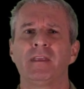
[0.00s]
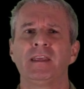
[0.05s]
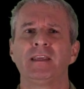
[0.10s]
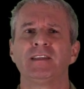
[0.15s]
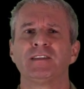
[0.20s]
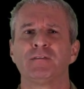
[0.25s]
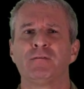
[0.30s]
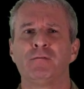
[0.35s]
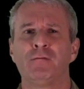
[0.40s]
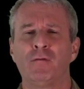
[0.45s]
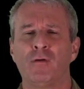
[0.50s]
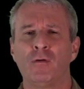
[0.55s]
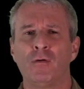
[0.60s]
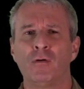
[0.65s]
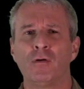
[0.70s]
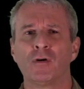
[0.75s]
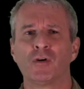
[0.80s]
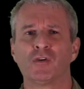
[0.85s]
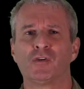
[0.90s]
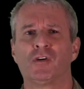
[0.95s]
these
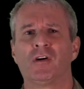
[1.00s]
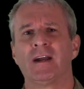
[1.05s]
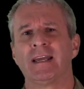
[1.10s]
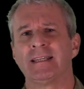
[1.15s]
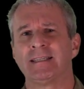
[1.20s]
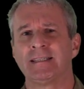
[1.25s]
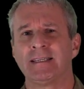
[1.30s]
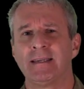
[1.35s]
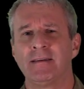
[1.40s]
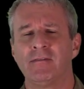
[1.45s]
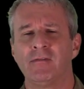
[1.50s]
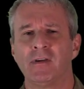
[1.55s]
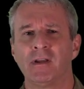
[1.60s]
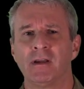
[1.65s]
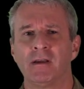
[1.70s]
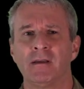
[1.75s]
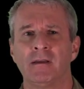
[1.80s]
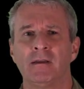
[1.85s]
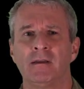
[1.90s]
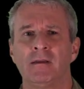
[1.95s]
4
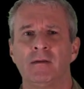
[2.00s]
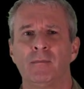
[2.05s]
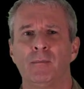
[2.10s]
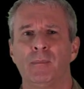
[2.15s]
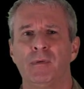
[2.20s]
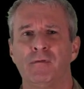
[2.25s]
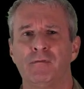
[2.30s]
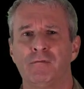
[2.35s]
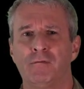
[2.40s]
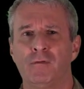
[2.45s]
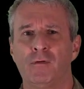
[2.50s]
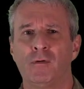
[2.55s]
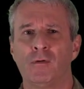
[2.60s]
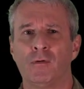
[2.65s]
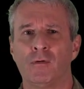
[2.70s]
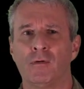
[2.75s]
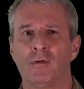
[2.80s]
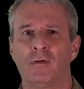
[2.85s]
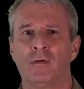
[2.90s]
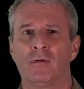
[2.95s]
criteria
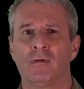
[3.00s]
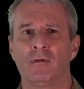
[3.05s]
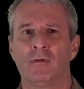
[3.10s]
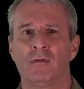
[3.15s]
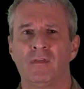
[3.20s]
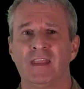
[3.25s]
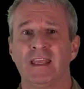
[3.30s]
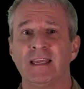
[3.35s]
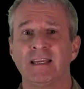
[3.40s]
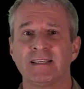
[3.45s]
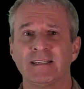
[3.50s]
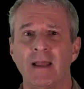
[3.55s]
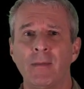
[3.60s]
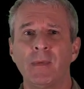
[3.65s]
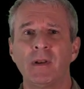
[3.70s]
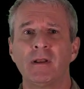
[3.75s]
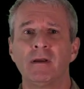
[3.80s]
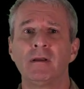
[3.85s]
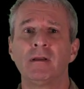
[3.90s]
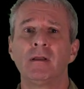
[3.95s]
before. The
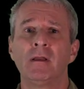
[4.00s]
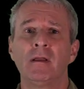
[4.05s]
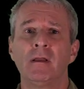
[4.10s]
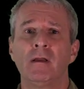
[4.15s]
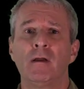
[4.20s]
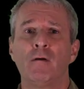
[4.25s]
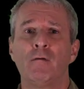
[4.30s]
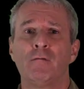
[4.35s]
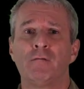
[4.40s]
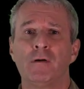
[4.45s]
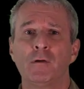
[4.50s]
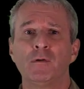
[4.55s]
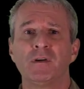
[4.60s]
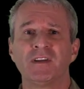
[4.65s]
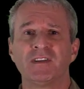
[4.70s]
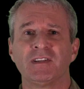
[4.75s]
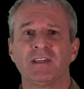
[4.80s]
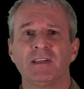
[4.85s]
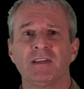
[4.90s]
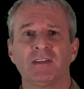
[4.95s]
examiner
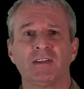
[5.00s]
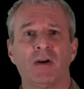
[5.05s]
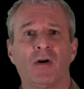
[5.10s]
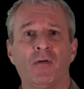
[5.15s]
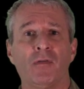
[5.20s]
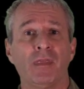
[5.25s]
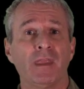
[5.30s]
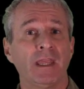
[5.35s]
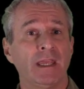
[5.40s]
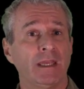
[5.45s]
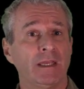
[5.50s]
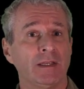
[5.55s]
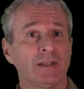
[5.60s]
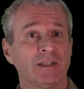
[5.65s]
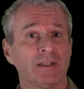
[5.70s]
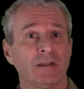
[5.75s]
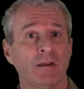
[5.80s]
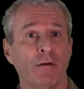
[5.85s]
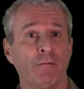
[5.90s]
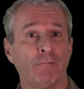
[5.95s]
focuses on
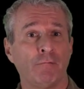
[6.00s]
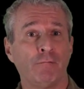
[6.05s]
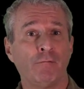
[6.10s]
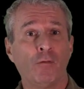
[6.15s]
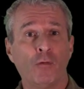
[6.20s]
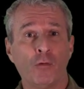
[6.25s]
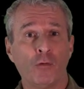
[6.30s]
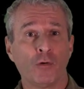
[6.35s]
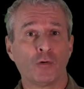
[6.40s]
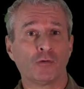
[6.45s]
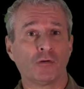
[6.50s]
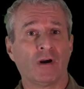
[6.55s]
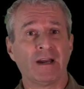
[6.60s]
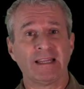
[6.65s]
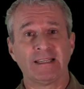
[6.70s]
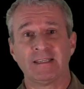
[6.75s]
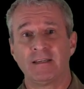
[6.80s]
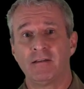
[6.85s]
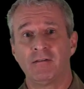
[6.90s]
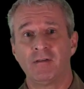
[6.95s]
these 4
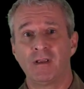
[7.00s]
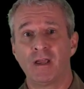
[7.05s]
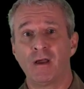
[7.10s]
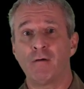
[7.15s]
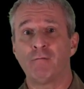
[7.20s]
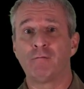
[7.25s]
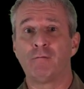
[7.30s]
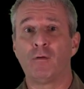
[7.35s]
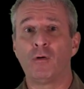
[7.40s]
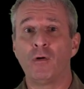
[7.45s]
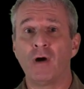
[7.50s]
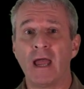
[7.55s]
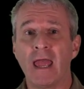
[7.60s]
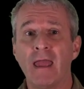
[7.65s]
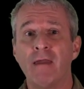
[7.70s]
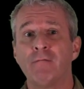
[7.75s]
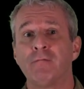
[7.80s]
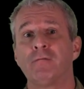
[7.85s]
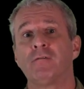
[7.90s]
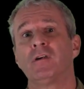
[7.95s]
criteria for
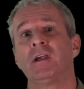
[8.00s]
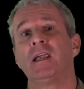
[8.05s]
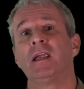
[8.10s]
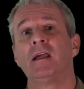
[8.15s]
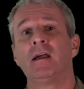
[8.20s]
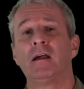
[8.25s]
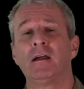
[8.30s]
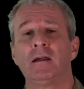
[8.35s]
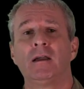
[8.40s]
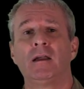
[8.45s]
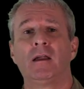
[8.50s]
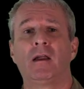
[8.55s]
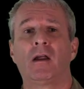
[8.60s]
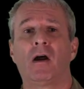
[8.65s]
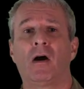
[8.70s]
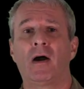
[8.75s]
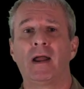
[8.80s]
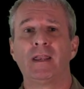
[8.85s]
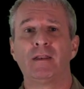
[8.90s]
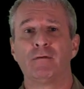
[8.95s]
every
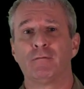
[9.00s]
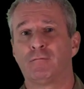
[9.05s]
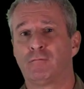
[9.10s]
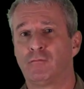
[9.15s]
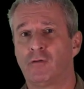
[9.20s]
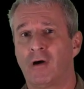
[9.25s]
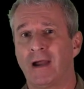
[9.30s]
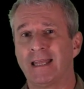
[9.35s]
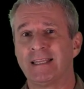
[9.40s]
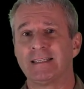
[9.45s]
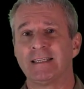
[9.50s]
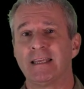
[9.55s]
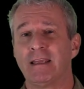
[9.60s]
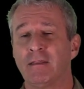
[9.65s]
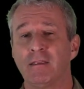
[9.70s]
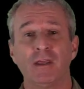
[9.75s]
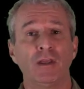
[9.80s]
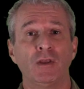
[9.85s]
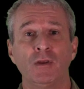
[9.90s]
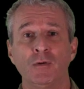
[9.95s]
kind of writing
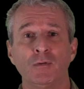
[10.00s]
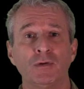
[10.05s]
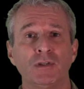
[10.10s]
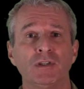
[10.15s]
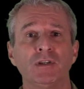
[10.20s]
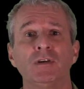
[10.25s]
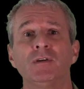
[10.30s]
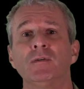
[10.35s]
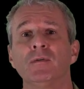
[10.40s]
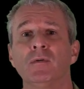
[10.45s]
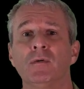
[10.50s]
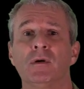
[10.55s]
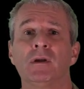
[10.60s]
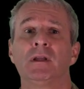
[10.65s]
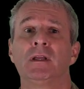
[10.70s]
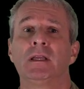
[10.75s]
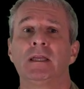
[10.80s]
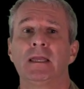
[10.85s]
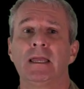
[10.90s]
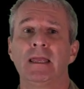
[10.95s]
that you do
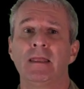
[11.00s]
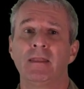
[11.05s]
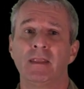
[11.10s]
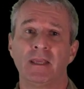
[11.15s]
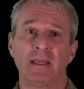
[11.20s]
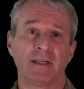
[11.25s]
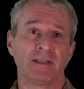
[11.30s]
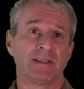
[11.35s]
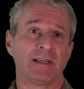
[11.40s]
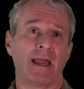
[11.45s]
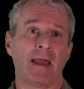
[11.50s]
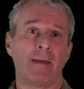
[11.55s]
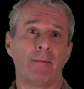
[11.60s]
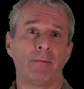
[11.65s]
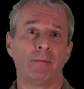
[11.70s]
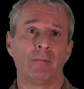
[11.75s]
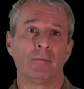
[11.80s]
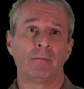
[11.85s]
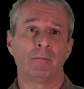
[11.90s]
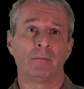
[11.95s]
in the exam.
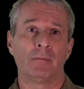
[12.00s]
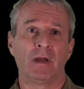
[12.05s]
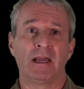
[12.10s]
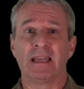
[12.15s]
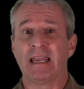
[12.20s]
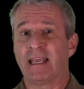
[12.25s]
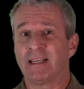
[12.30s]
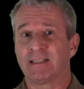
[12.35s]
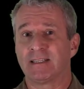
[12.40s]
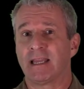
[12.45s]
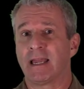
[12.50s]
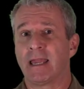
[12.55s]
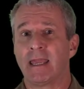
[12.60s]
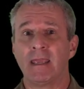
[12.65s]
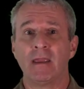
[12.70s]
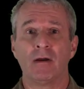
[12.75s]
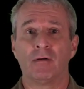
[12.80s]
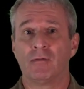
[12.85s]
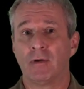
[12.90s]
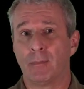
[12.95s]
An
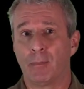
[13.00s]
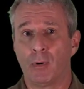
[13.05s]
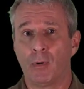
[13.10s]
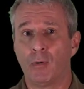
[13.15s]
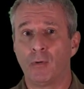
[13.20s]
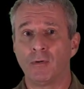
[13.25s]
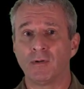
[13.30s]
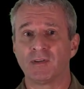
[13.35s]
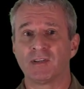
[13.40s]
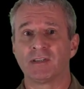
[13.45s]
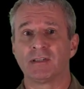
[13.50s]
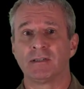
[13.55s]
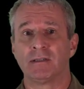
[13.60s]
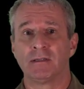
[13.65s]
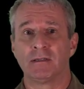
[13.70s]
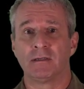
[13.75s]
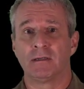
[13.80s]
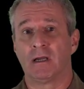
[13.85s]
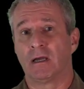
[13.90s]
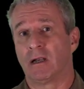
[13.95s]
essay, a report,
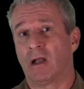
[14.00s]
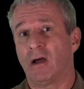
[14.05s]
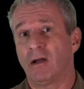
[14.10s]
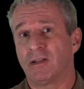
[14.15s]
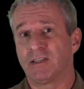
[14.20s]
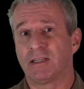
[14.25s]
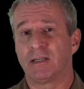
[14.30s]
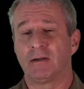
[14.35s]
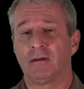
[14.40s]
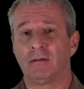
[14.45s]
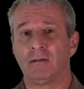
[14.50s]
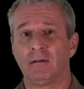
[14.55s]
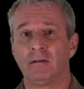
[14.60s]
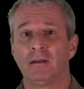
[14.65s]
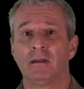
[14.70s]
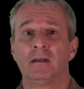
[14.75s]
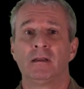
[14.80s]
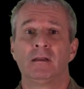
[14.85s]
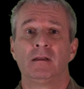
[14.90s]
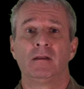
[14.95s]
an article,
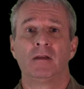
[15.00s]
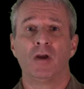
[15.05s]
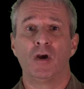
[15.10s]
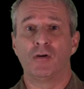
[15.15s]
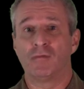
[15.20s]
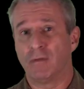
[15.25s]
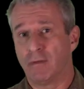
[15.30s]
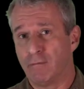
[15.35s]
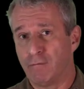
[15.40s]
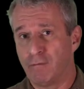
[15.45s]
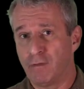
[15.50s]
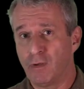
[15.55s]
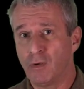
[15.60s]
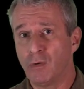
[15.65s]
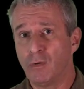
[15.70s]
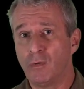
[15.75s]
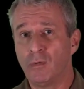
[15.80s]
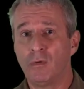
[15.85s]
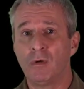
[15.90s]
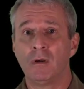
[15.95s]
a
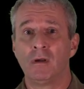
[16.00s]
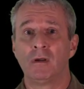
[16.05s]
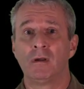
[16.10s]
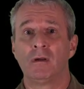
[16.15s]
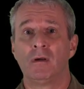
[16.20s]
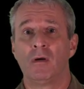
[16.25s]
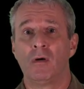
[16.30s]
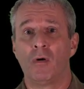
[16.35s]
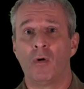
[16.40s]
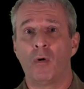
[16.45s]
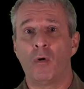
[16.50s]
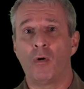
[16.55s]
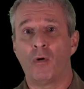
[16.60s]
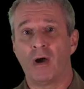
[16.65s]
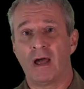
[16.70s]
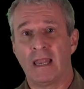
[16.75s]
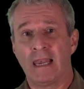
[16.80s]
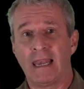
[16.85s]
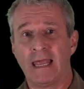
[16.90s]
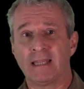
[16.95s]
review, or
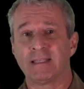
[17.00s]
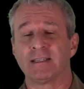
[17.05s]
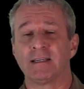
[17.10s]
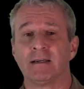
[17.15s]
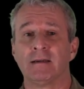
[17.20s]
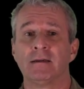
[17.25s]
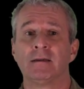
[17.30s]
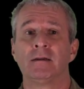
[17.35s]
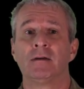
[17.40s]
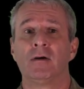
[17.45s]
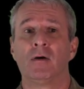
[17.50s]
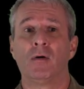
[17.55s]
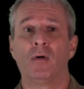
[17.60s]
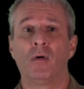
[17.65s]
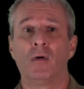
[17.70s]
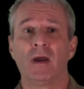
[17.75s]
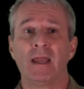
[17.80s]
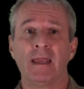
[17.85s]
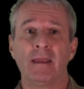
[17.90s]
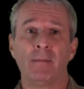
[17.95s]
a letter
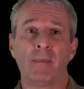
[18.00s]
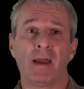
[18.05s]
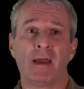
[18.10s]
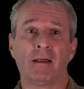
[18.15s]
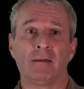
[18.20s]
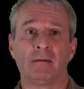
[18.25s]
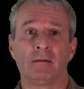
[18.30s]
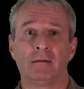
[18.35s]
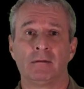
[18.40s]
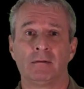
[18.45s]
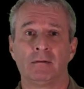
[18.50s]
or email.